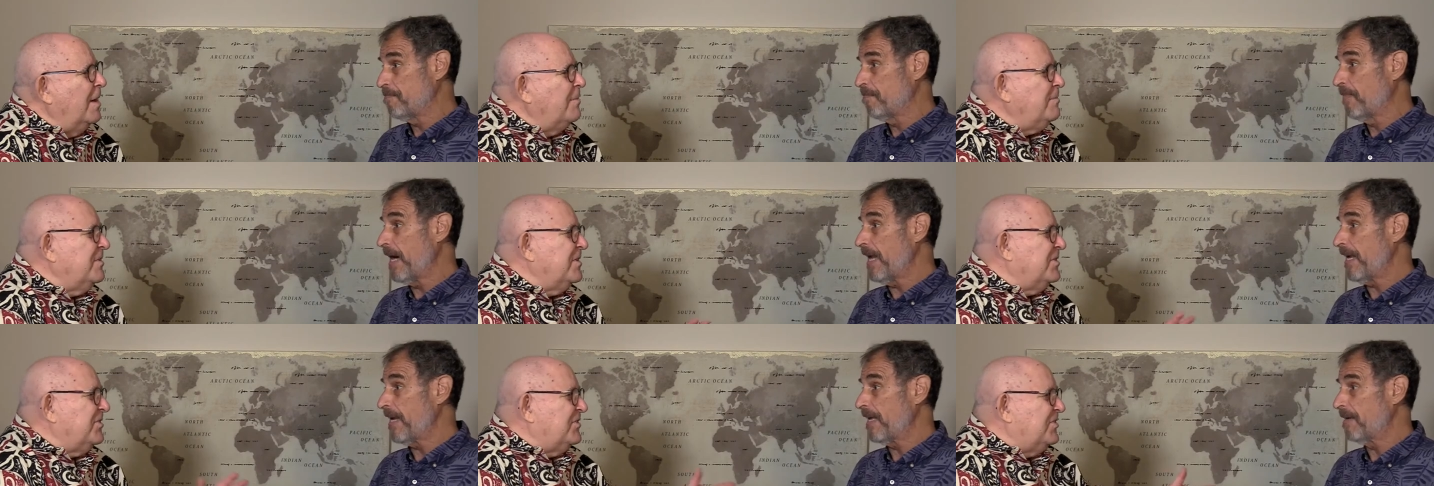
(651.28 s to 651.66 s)
Speaker 1: money.
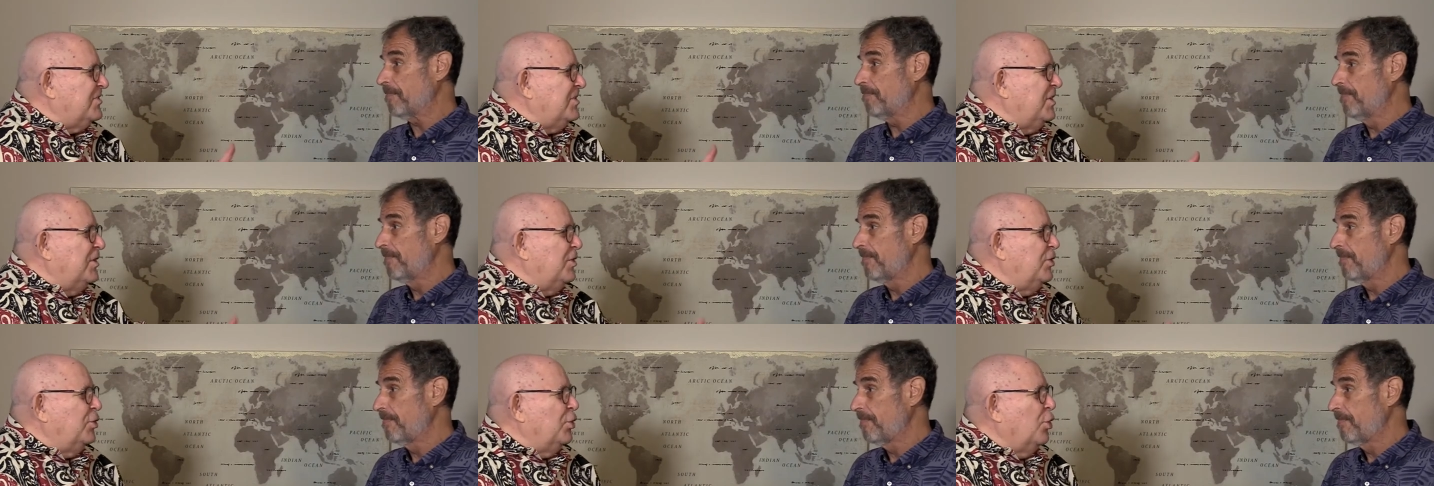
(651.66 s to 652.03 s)
I'm the
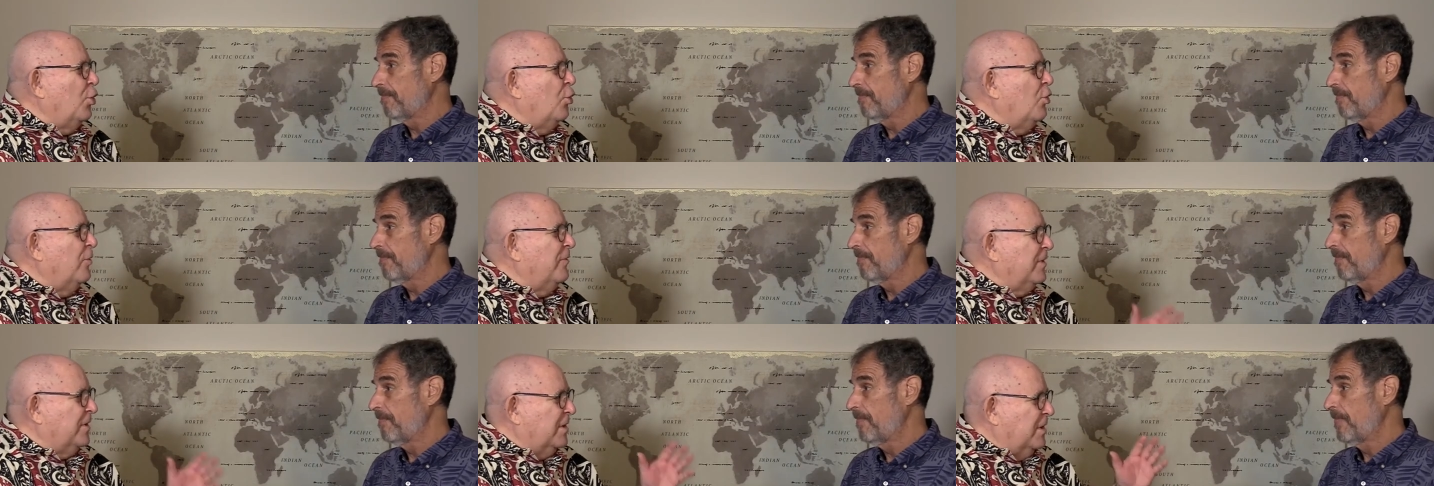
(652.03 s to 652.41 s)
CEO
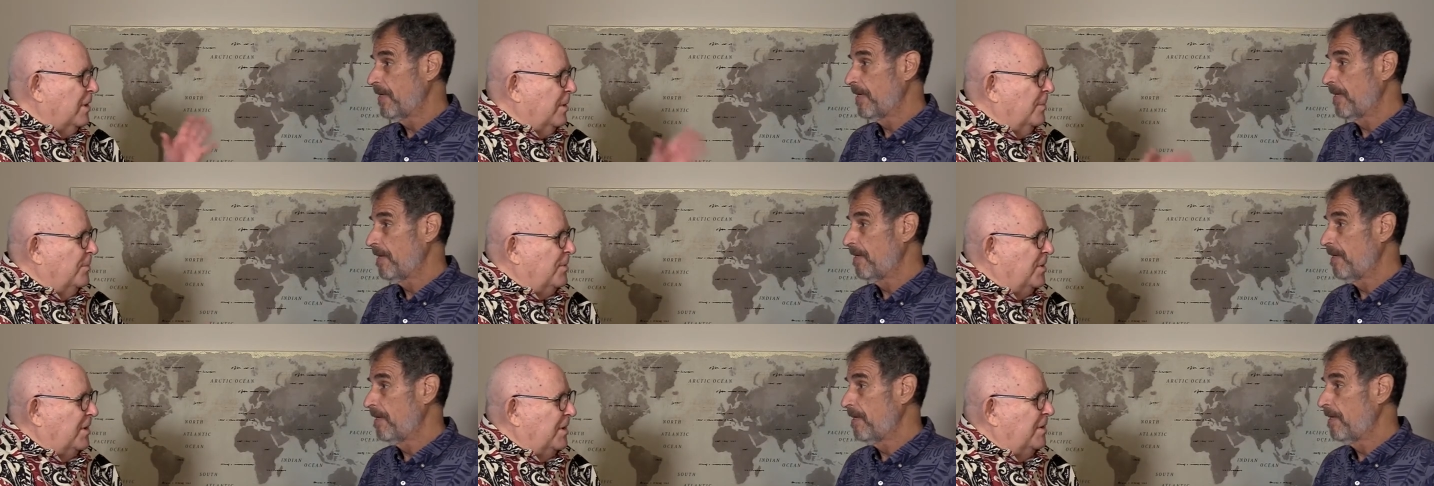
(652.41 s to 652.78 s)
of a
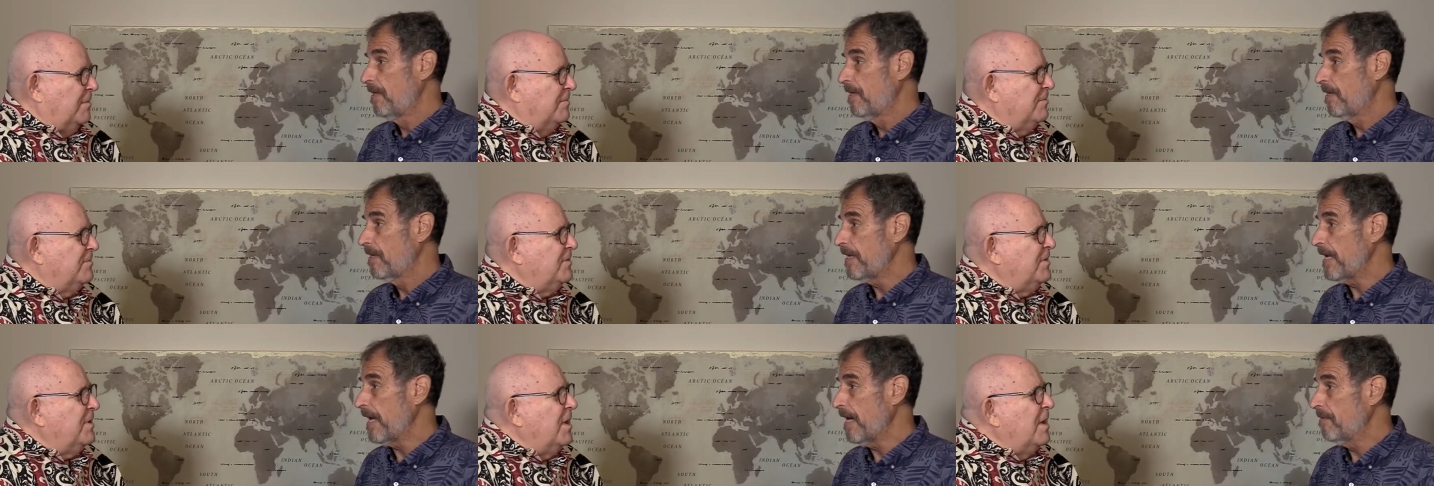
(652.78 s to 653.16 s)
company,
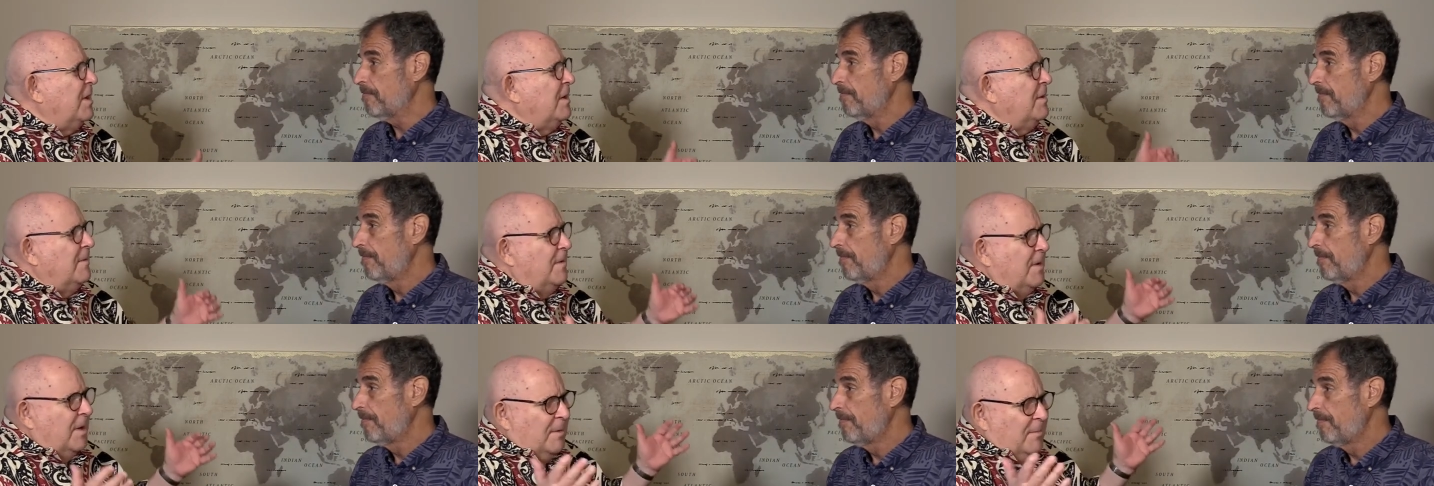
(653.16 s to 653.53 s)
yeah,
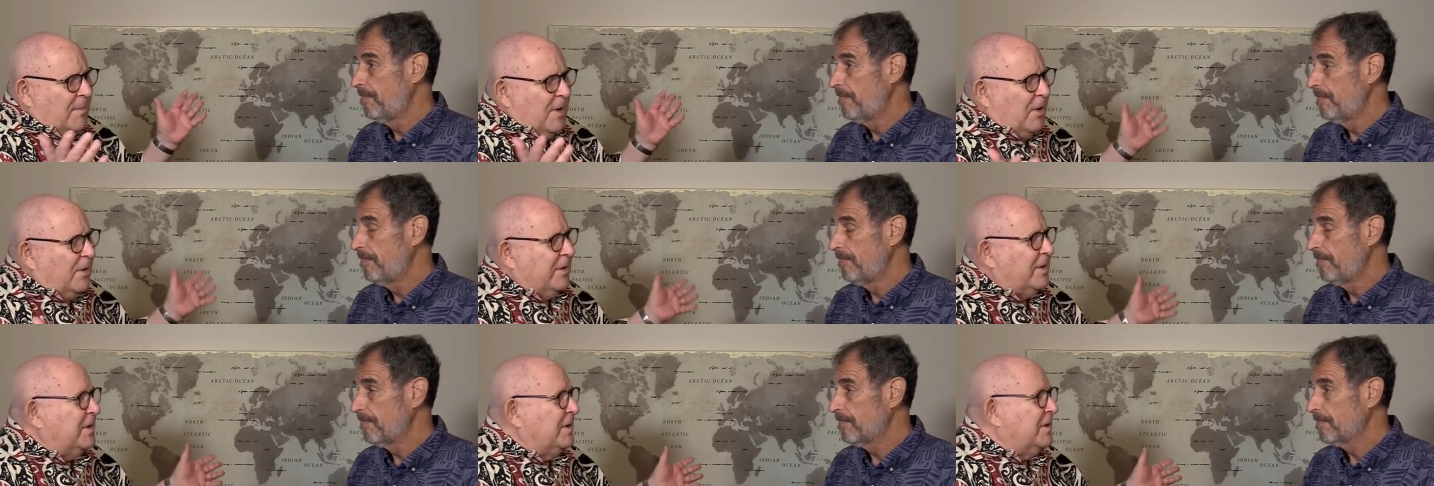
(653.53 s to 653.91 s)
an
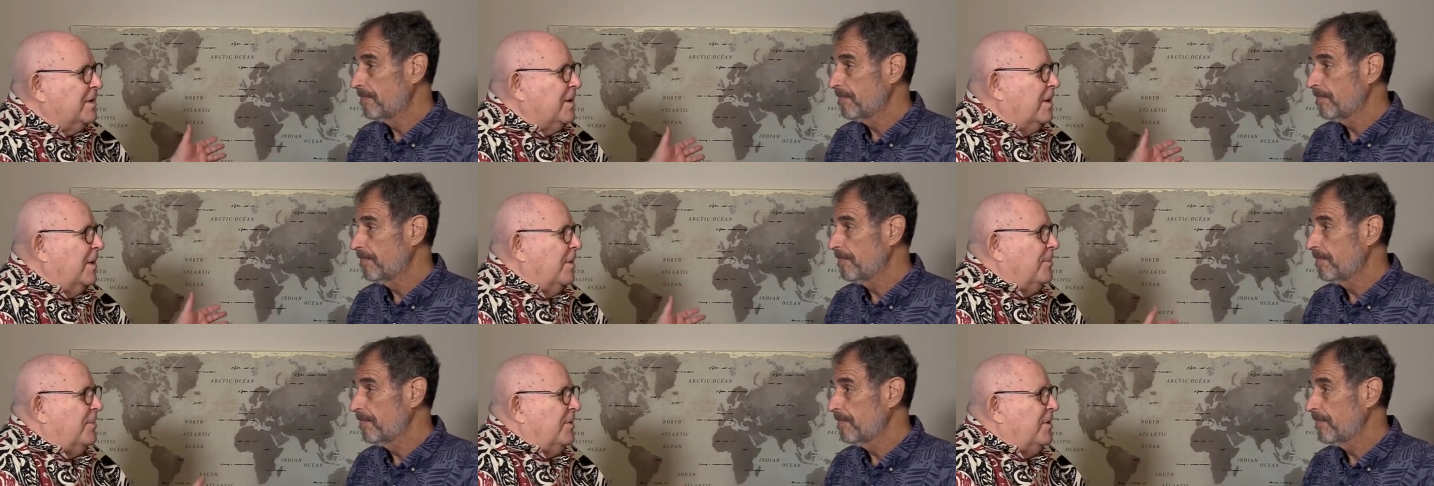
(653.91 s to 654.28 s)
American
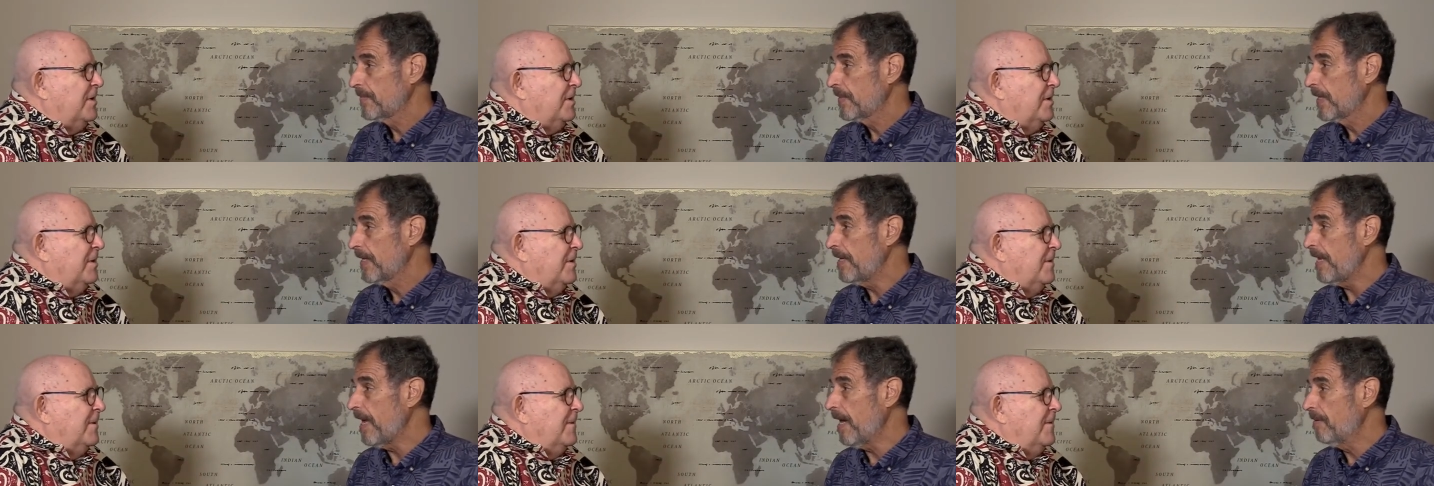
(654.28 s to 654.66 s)
company,
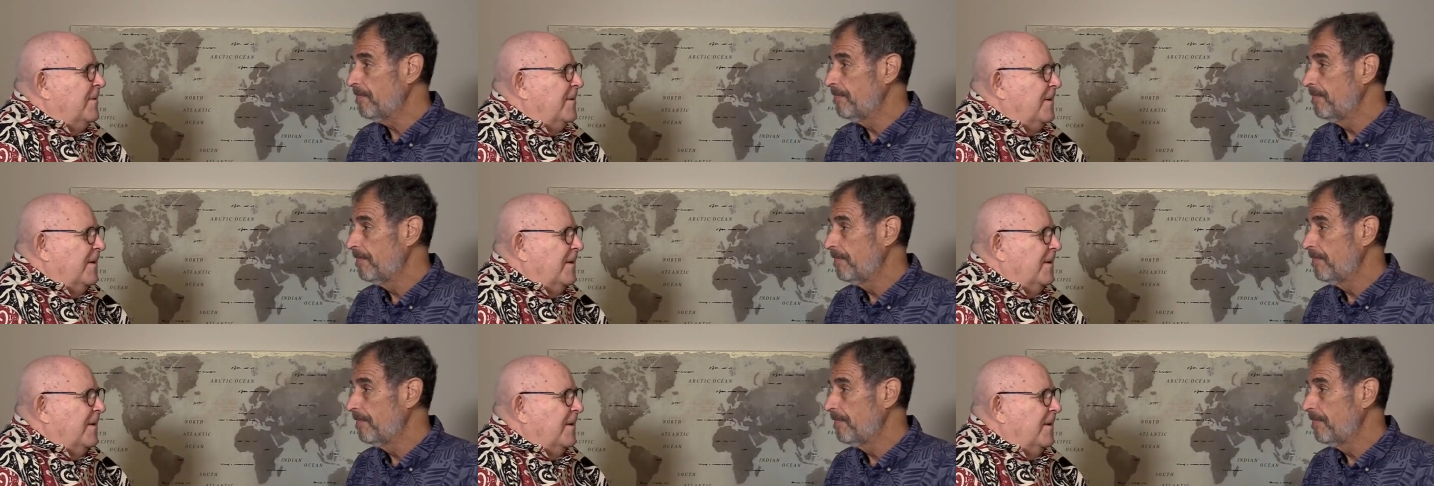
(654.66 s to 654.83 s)
yeah.